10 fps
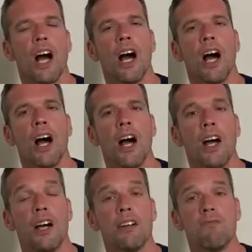
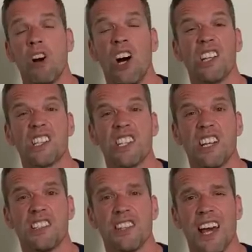answer
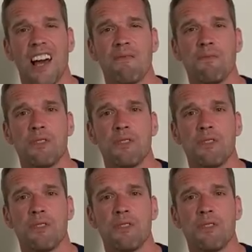to that.